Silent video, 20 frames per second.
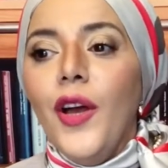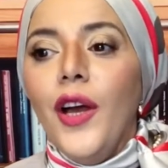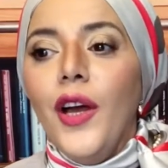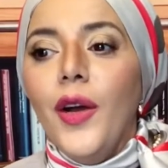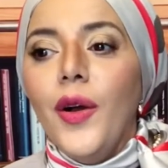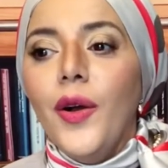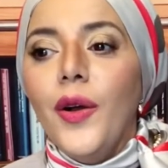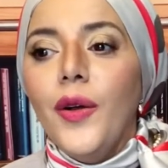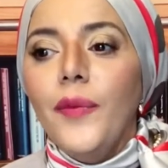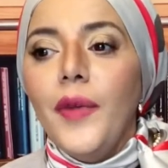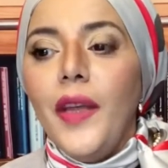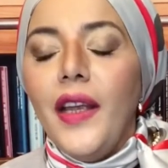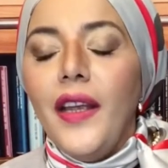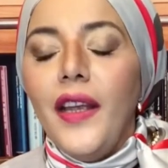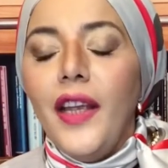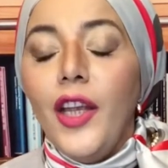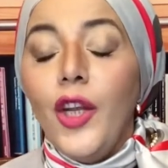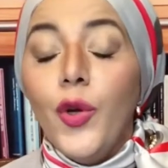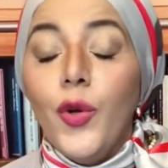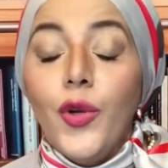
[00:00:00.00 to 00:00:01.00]
in
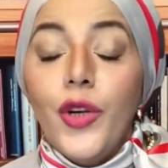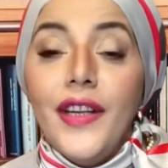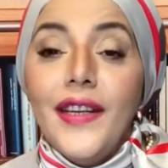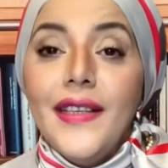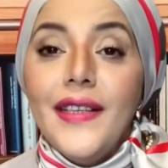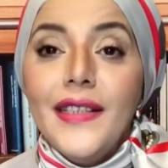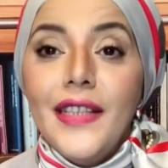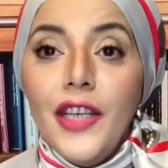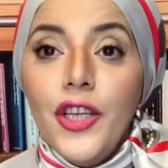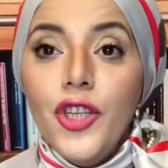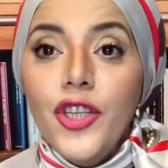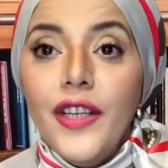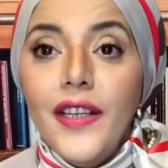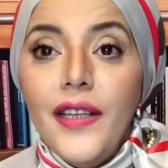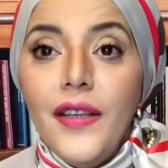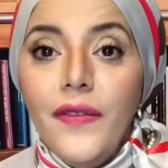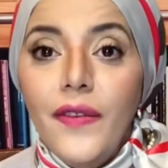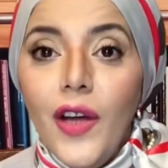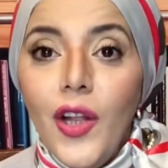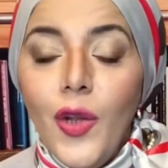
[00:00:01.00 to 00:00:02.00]
organizational
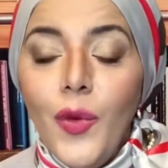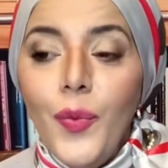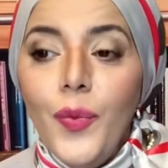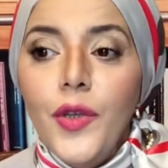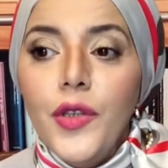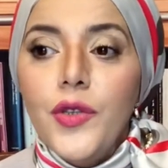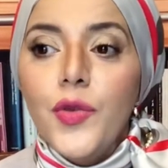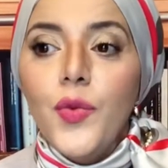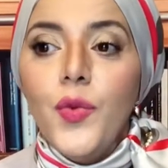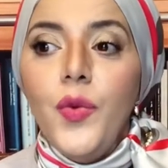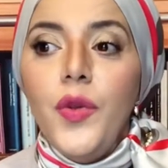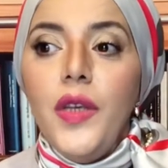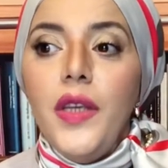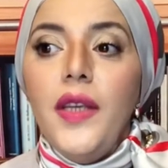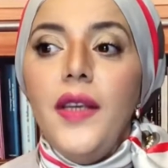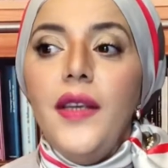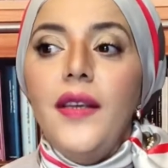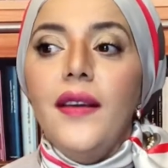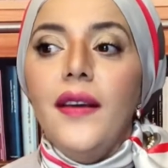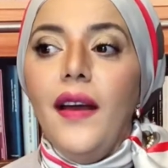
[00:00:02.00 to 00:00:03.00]
development, we
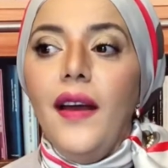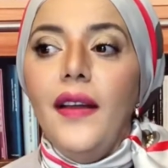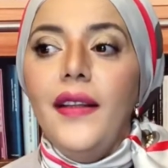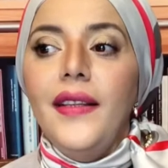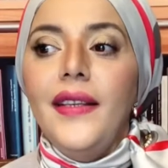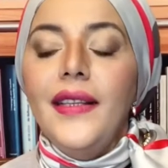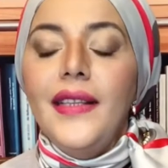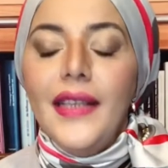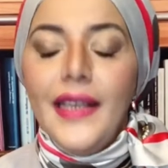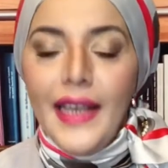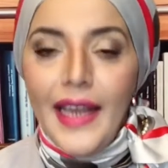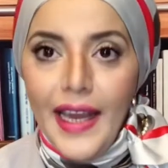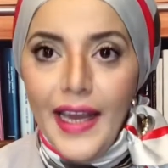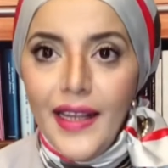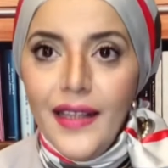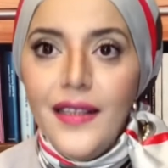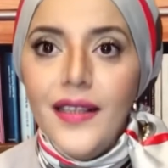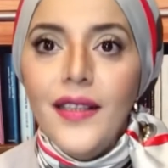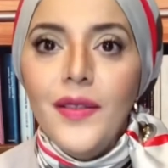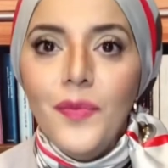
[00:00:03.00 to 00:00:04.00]

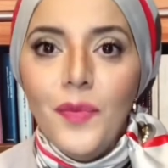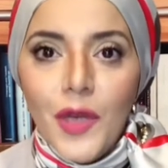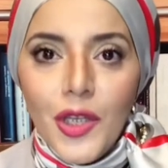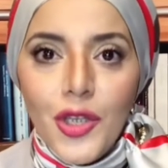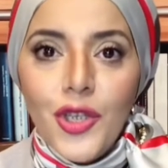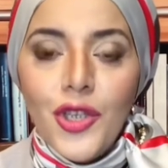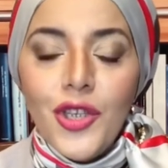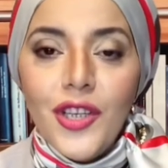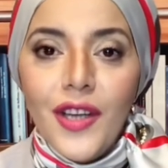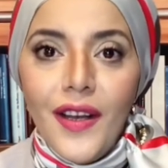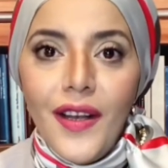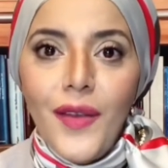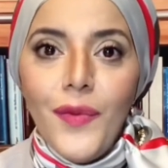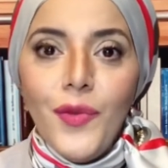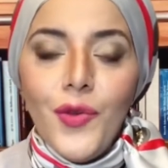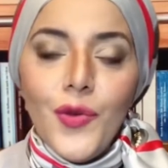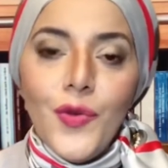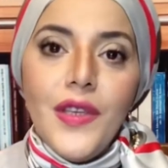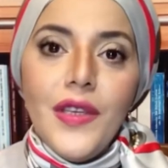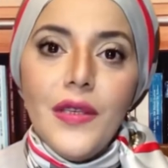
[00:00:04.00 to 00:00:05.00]
dedicated much time to
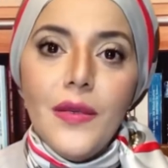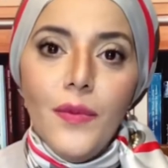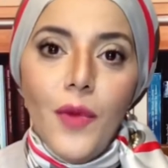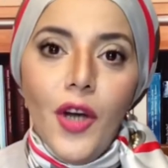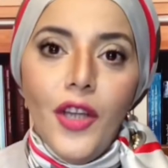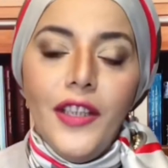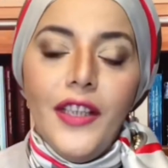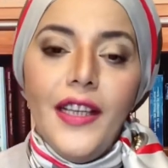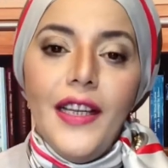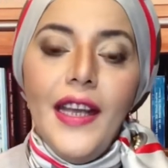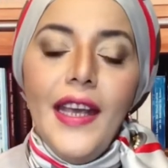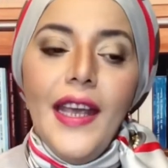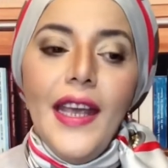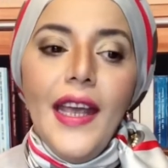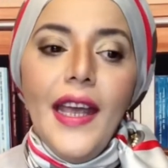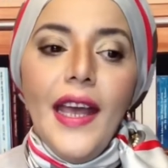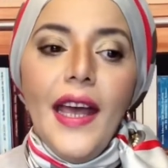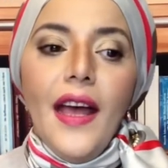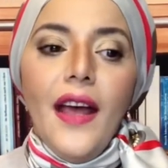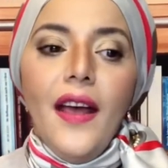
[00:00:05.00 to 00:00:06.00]
this model.
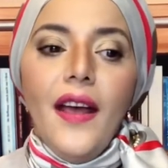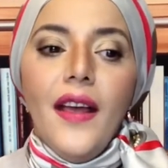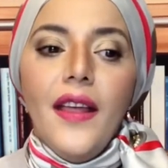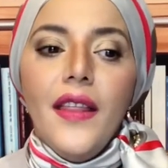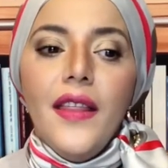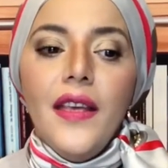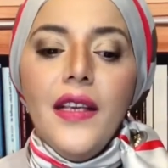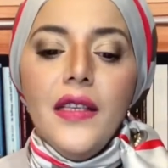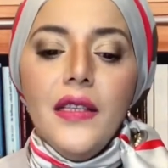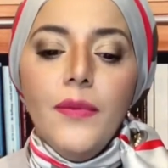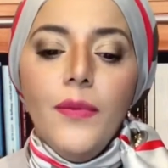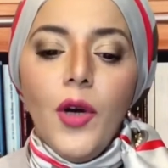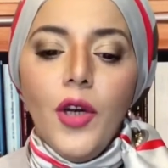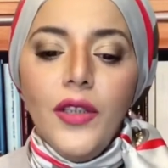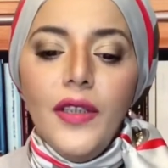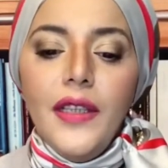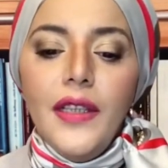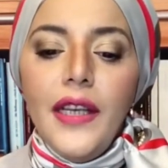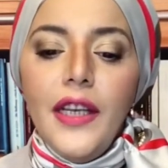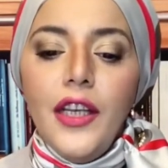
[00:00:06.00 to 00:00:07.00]
This model
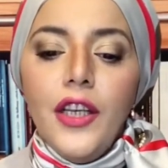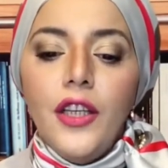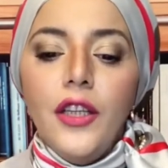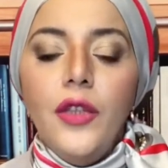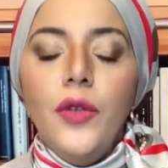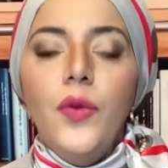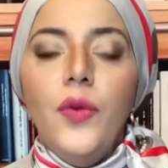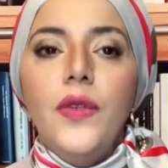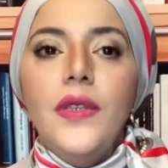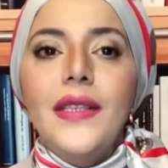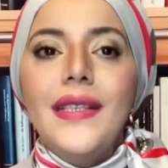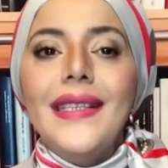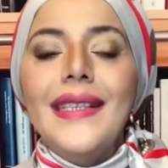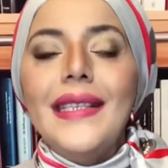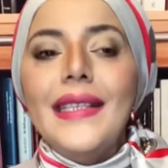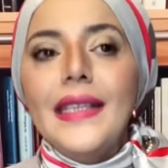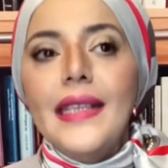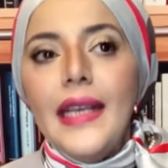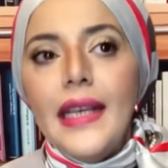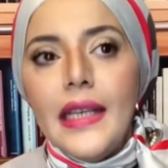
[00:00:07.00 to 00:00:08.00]
includes
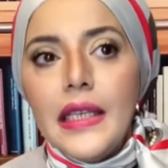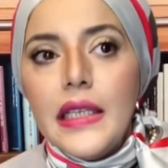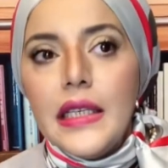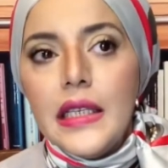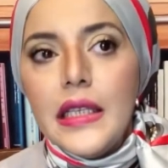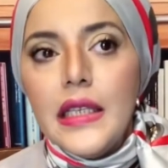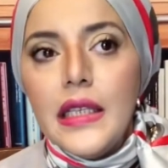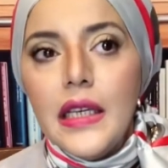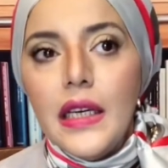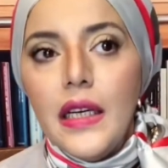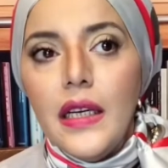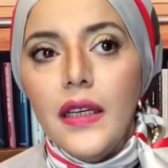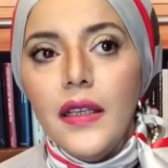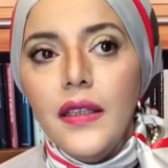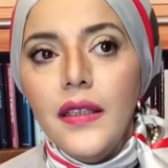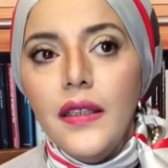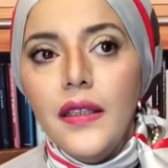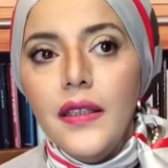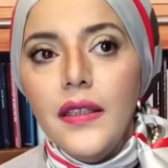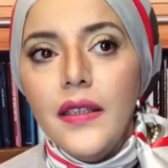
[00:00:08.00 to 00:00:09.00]
6
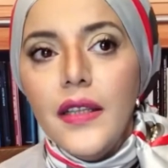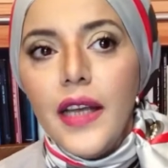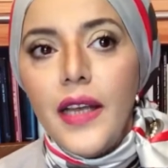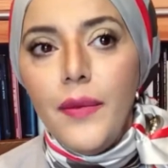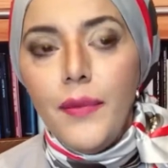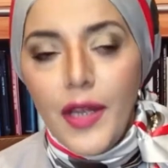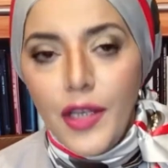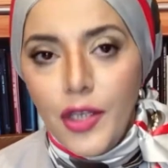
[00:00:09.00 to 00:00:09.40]
dimensions: